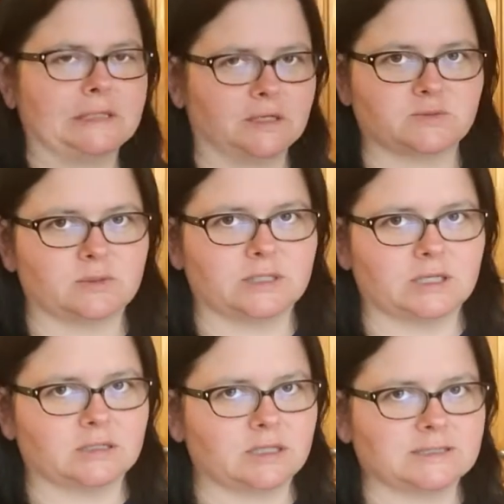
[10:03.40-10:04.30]
looks really
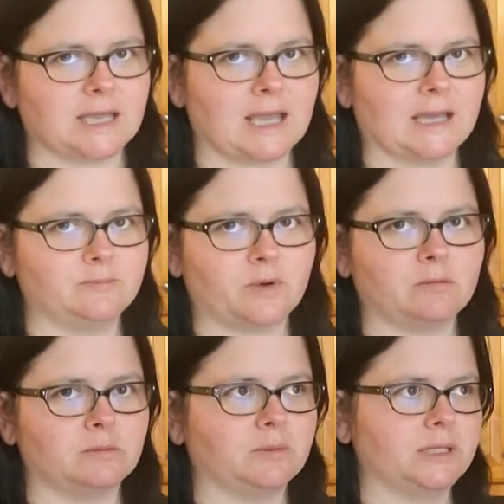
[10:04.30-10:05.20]
good because I had
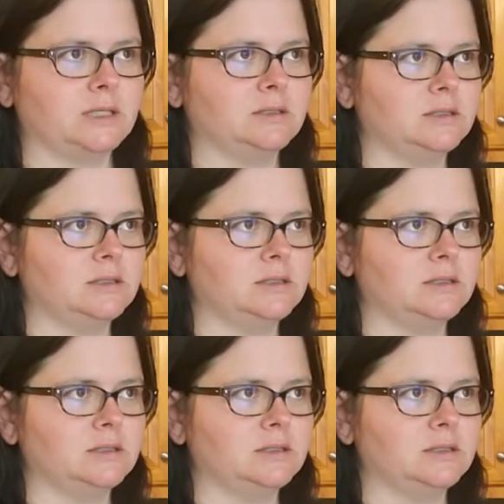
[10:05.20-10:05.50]
probably